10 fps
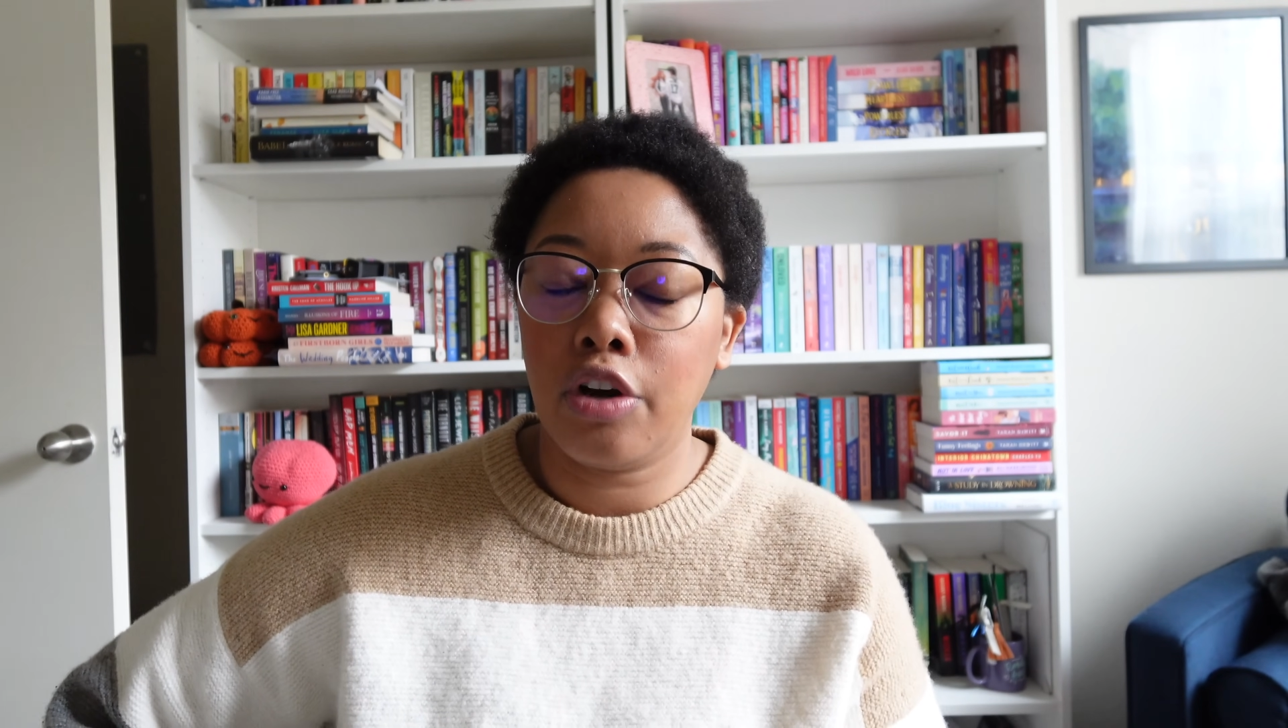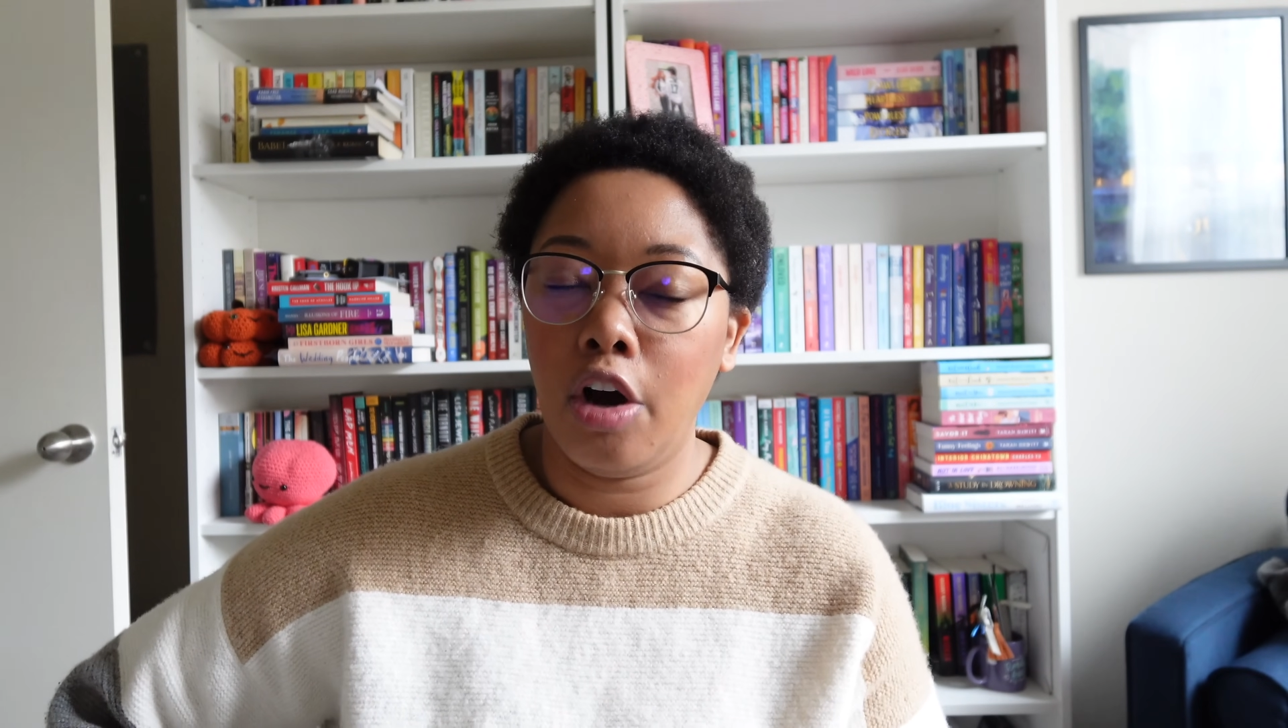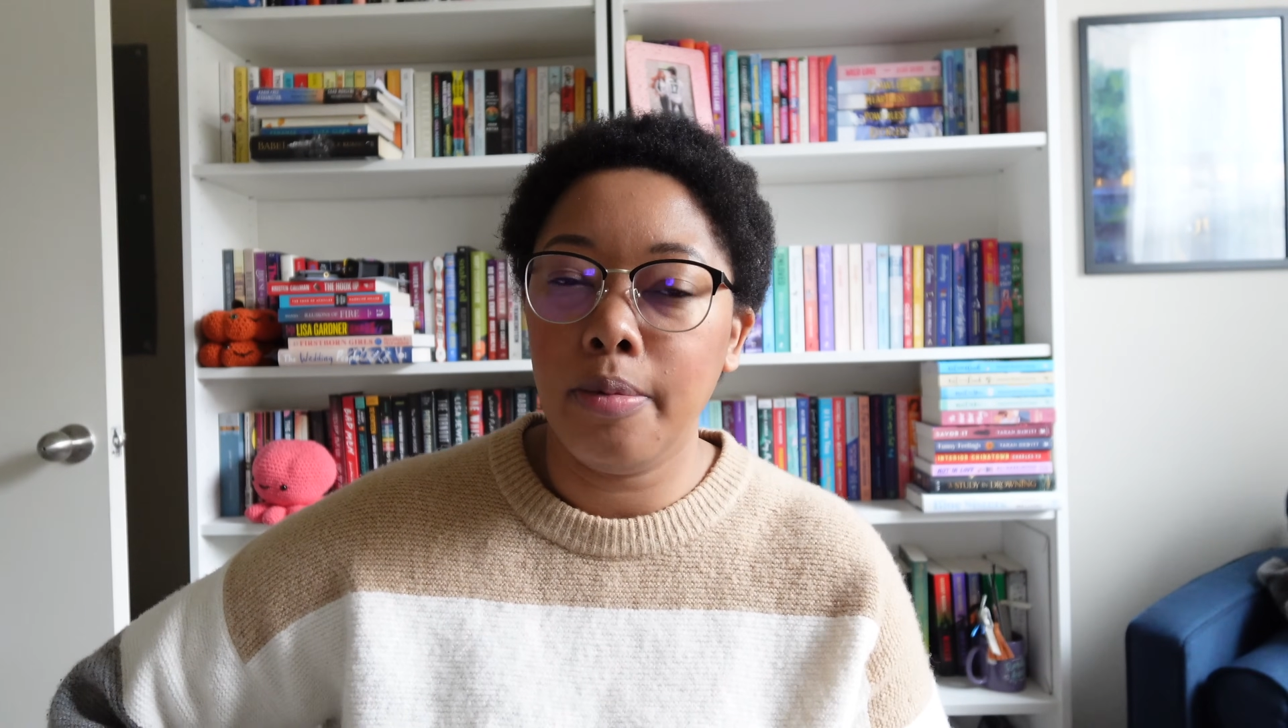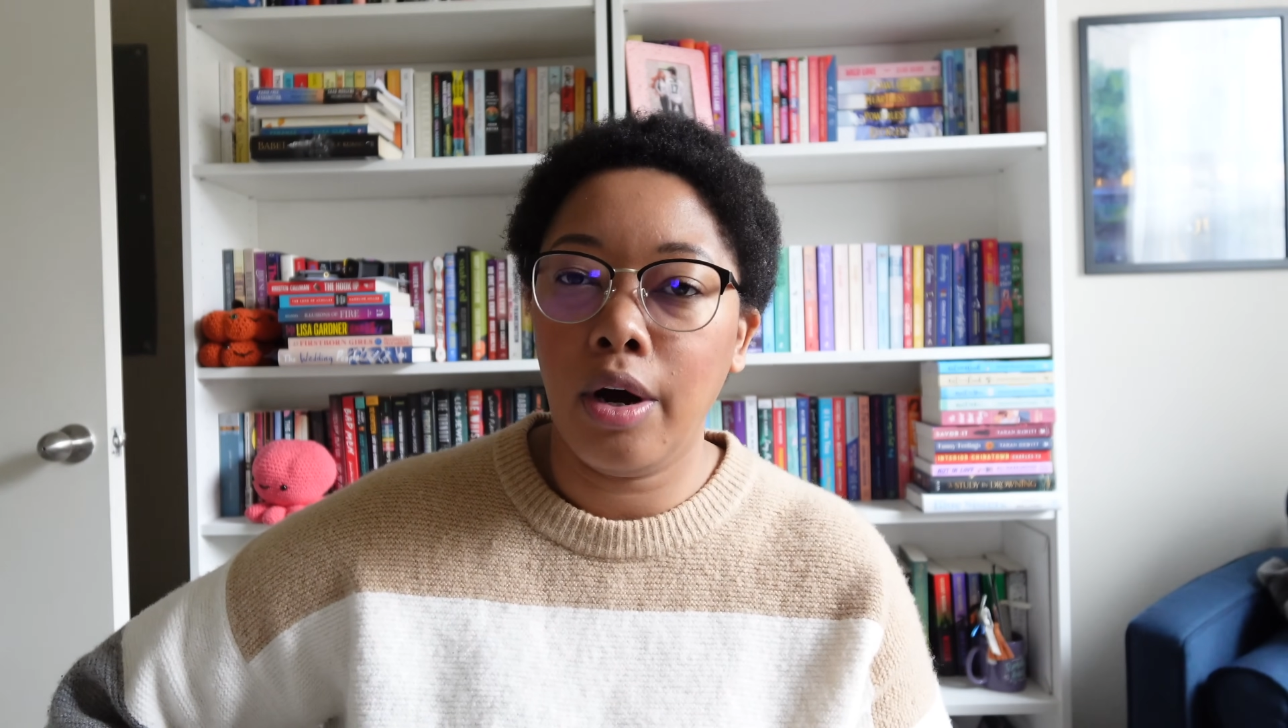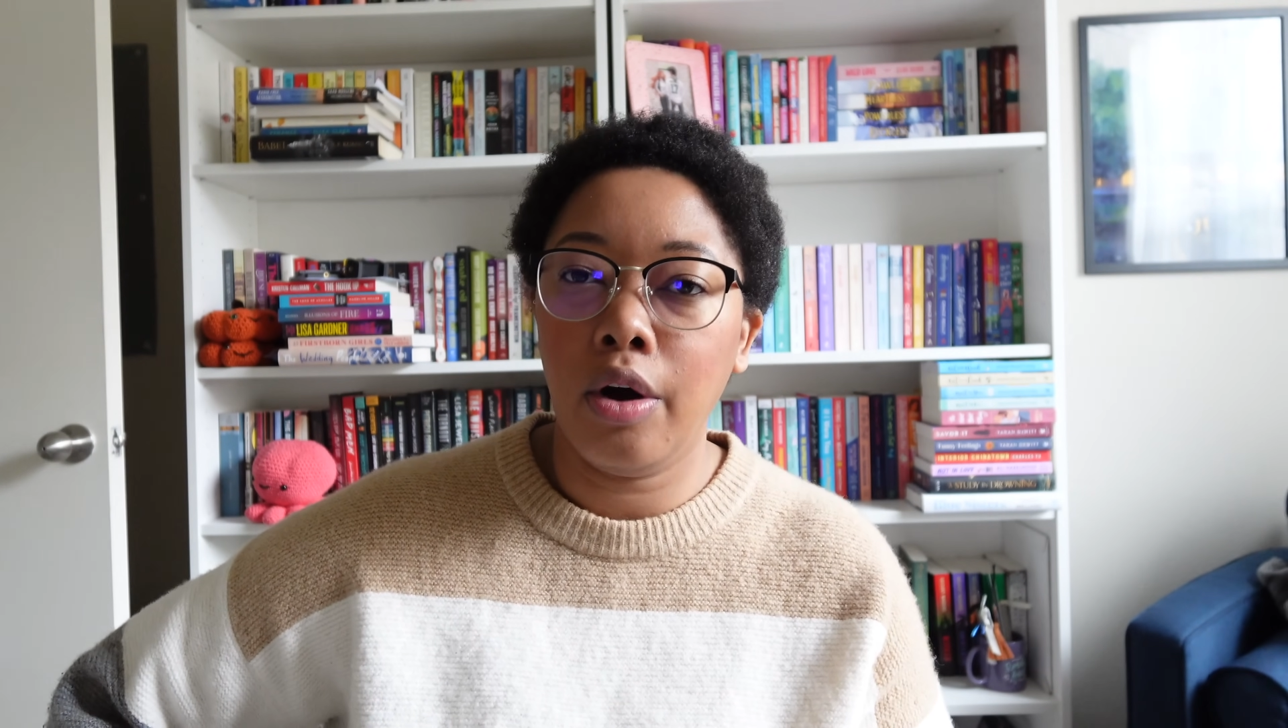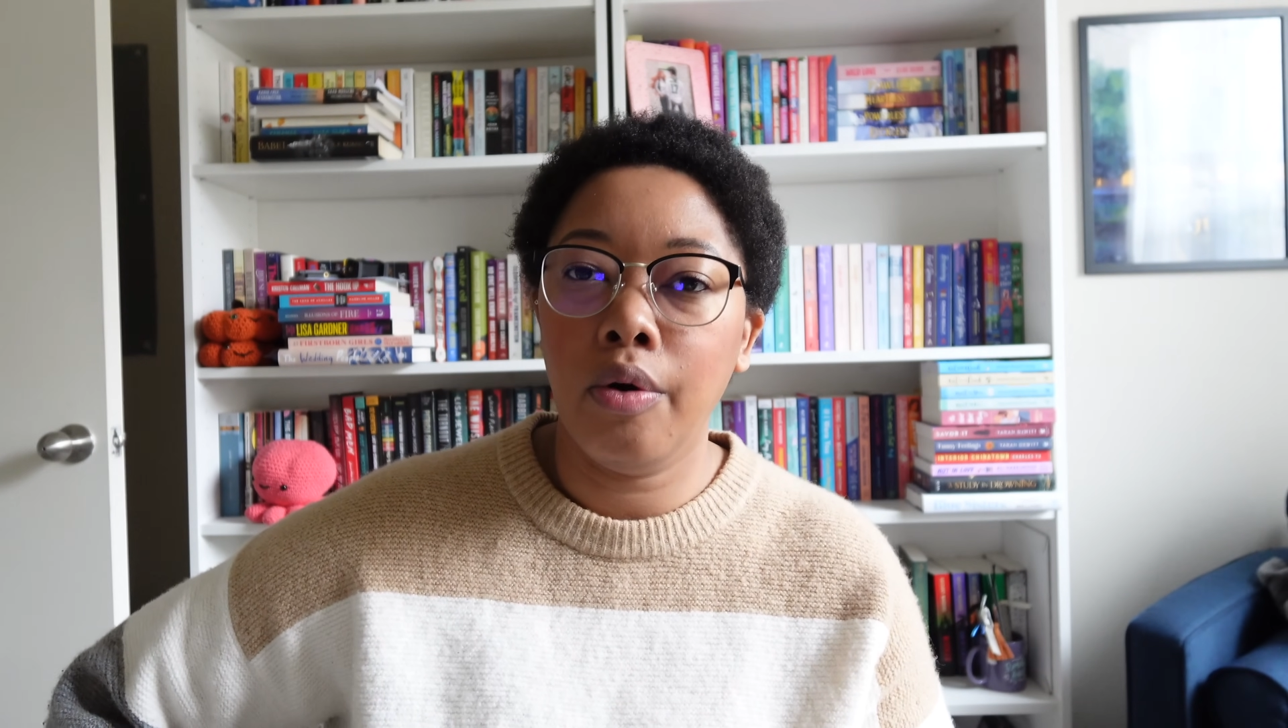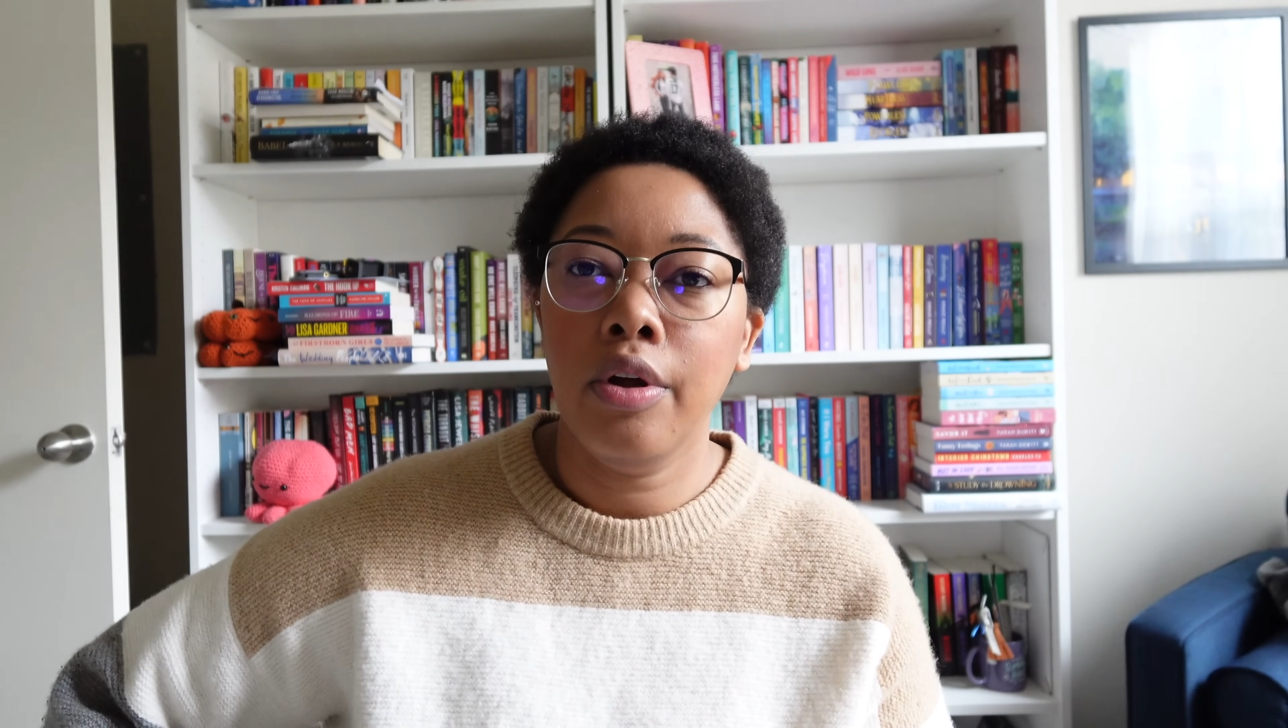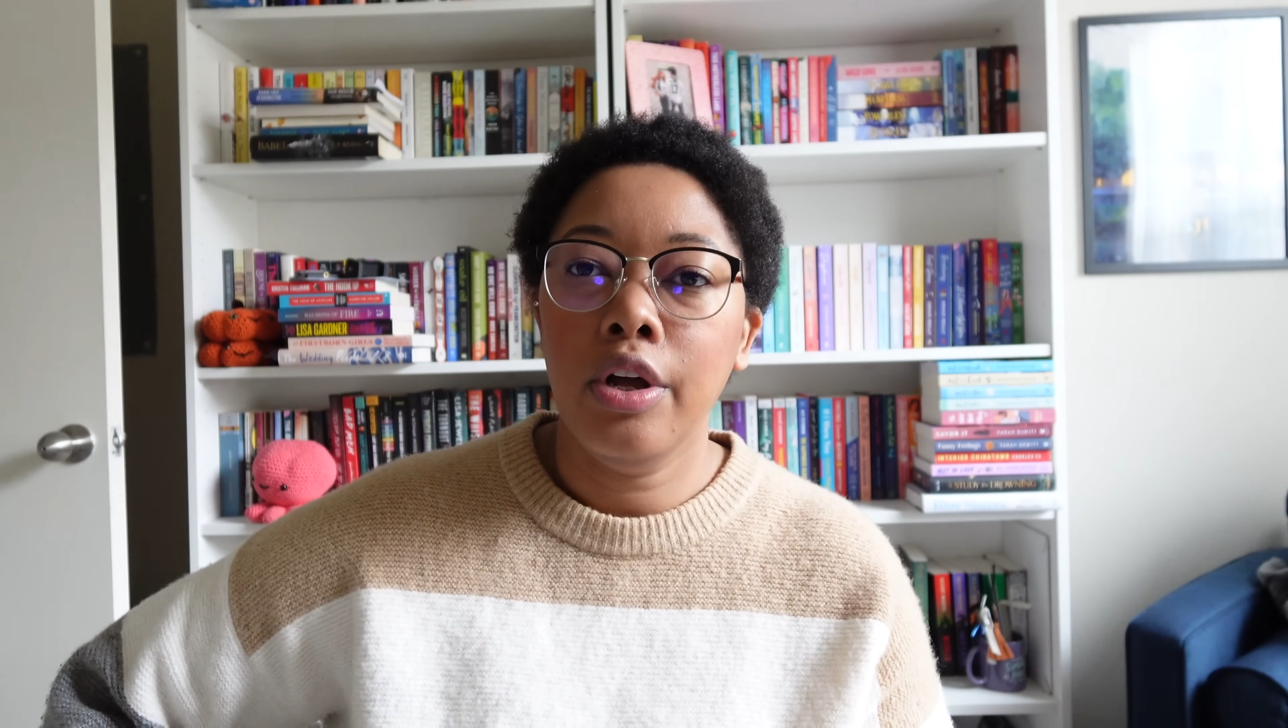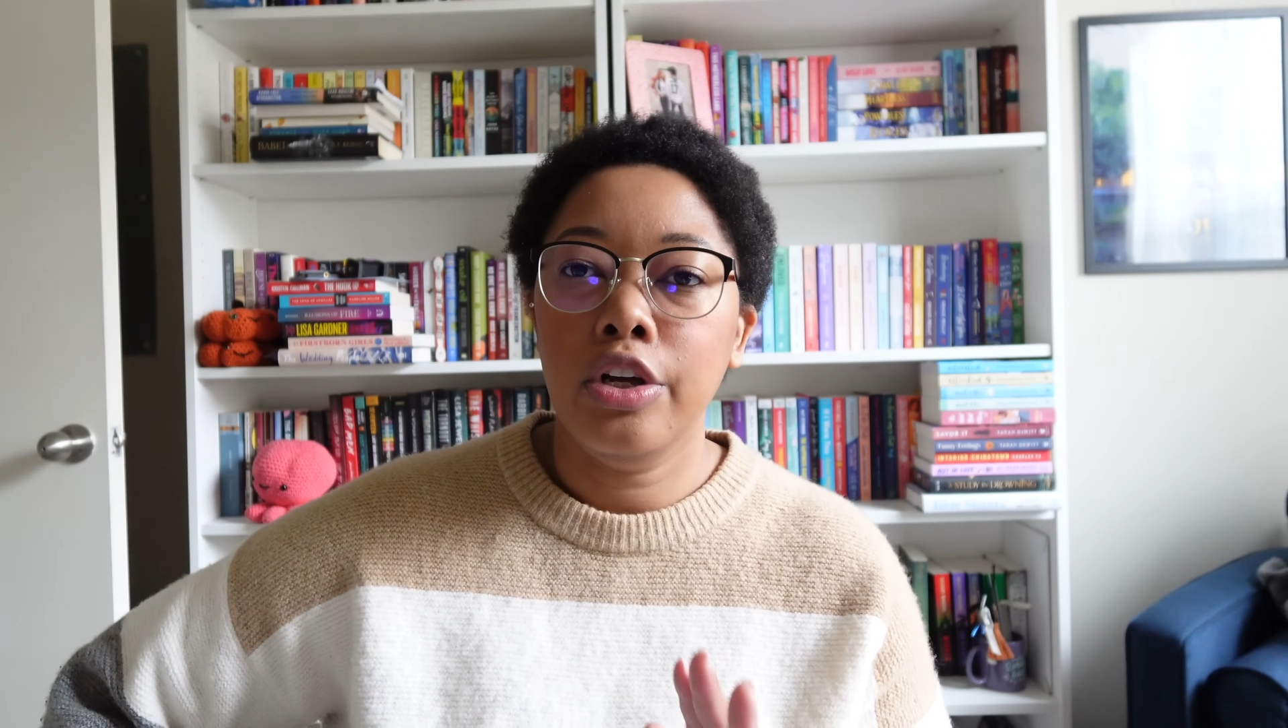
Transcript: Kobo